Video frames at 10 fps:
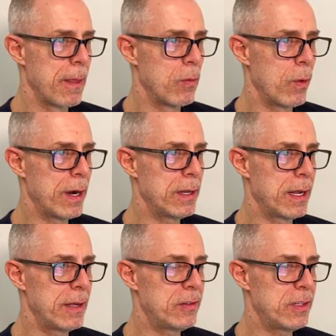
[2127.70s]
Where did
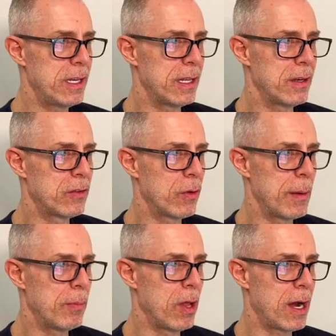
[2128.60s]
I see it? So
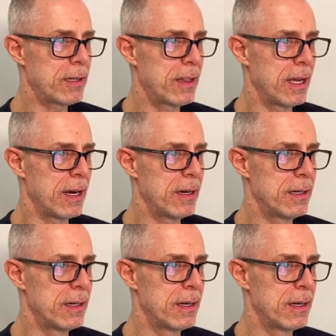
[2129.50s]
I blocked there.